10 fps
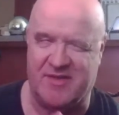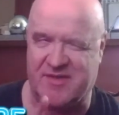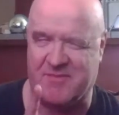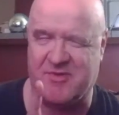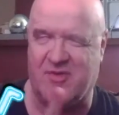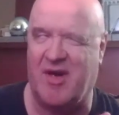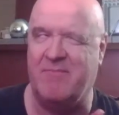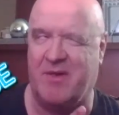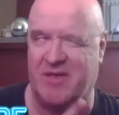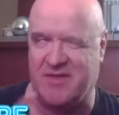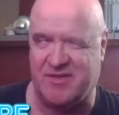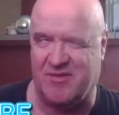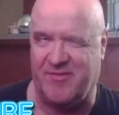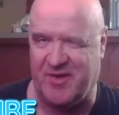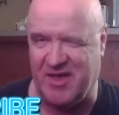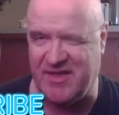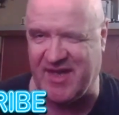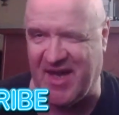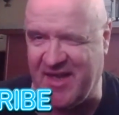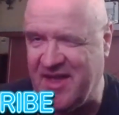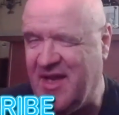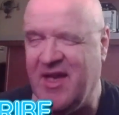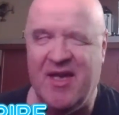subscribe button. So, if you hit that,